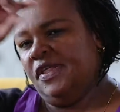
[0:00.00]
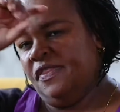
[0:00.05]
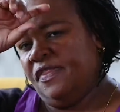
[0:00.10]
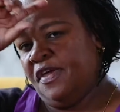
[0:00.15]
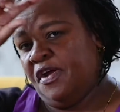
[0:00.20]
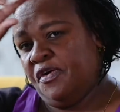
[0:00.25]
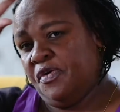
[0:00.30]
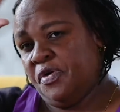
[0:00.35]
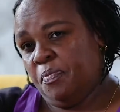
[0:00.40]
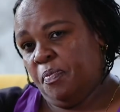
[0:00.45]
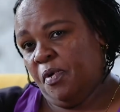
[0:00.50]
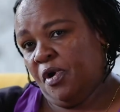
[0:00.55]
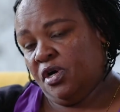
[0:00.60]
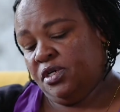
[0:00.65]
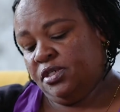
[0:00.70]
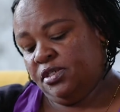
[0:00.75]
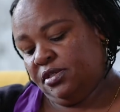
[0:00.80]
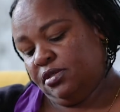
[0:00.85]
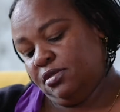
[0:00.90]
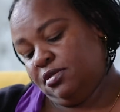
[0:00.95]
In the
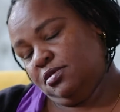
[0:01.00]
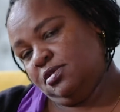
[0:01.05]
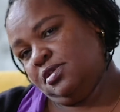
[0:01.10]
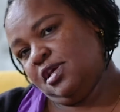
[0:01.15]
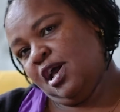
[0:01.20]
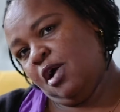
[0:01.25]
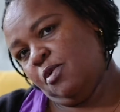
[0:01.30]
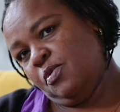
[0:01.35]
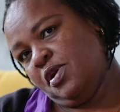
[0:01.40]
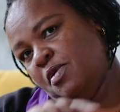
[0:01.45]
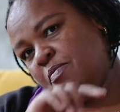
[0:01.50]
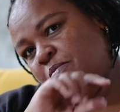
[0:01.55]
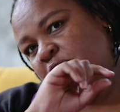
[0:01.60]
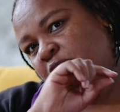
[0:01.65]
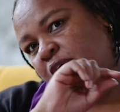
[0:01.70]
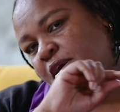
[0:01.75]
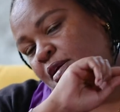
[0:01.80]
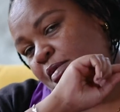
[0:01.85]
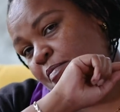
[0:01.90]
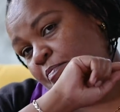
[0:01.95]
report, there will
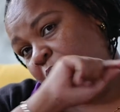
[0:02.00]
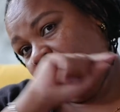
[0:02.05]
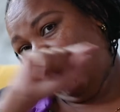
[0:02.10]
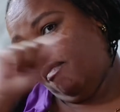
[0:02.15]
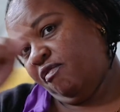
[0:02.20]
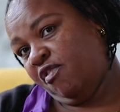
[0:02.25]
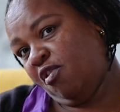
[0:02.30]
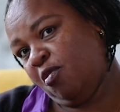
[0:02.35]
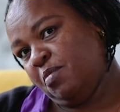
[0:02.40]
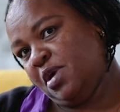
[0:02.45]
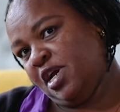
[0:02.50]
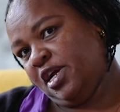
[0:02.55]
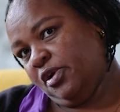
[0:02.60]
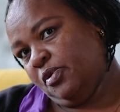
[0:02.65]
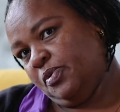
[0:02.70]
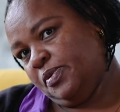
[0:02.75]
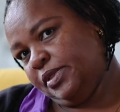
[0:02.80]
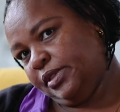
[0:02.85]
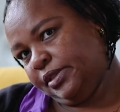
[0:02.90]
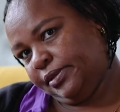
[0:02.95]
be performing
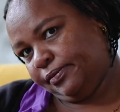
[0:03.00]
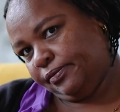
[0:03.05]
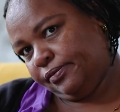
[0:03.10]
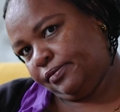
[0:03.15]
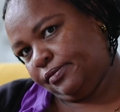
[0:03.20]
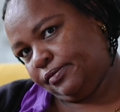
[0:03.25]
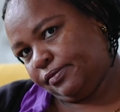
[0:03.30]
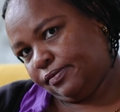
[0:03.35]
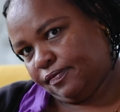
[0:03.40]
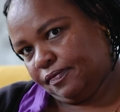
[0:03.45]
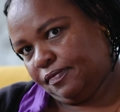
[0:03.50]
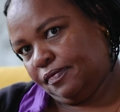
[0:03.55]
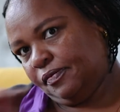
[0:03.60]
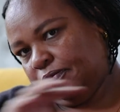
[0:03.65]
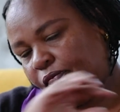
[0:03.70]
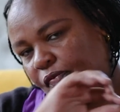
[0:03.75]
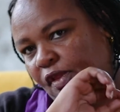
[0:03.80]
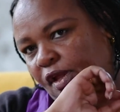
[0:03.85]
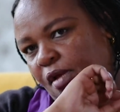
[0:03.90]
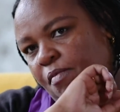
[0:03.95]
loans.
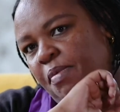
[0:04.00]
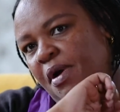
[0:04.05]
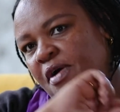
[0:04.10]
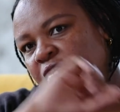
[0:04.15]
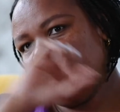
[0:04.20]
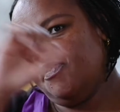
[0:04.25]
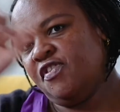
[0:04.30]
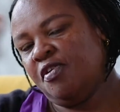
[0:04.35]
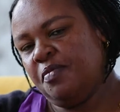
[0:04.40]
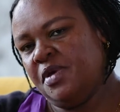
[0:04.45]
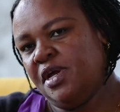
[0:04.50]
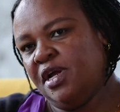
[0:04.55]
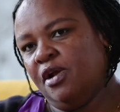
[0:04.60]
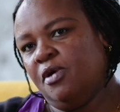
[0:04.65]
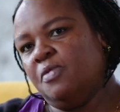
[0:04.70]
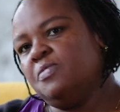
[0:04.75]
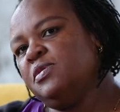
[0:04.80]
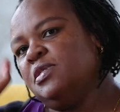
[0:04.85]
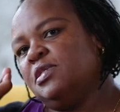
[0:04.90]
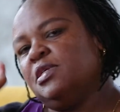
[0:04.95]
Performing
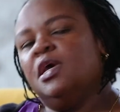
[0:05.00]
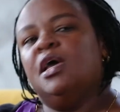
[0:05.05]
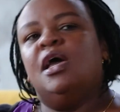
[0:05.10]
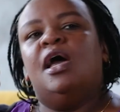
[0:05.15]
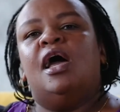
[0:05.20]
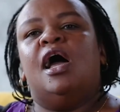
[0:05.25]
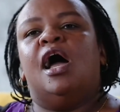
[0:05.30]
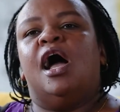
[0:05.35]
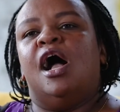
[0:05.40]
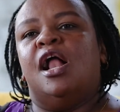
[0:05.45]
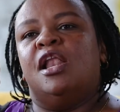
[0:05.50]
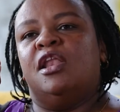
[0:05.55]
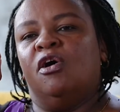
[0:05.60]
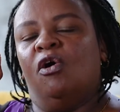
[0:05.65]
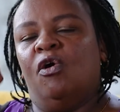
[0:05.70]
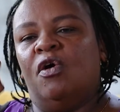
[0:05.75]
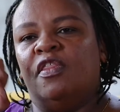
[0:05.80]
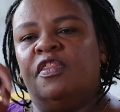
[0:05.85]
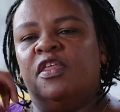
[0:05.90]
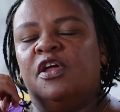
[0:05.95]
loans are
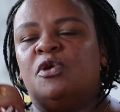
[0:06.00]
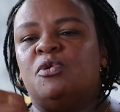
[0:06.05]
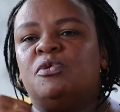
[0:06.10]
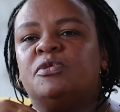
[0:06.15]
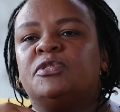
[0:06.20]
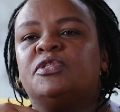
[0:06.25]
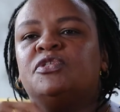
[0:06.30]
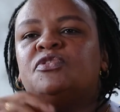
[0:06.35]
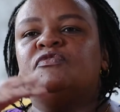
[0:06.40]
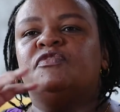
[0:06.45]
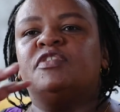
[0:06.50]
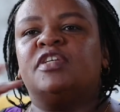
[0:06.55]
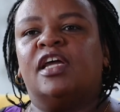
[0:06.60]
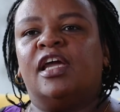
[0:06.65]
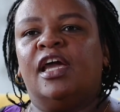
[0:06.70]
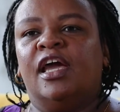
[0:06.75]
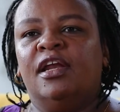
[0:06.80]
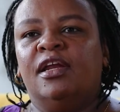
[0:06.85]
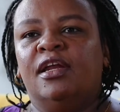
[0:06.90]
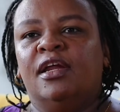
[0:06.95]
all the loans you've
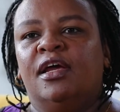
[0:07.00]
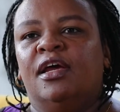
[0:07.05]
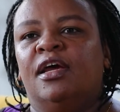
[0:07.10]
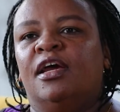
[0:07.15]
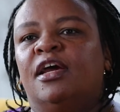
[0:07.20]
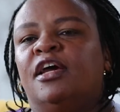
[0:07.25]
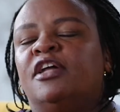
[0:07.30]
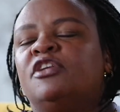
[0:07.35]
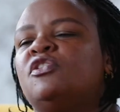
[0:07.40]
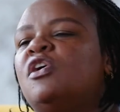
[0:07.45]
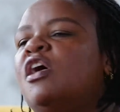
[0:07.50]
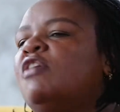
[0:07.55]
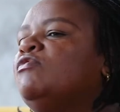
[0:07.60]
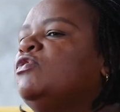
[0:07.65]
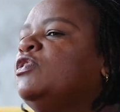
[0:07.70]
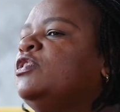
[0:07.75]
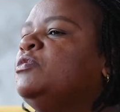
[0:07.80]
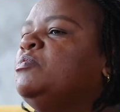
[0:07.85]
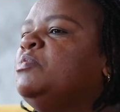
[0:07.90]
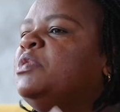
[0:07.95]
taken and you have
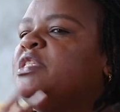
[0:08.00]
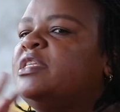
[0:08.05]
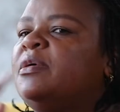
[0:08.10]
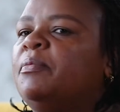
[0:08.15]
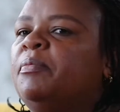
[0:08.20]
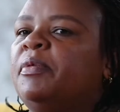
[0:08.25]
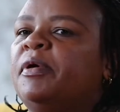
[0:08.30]
not missed a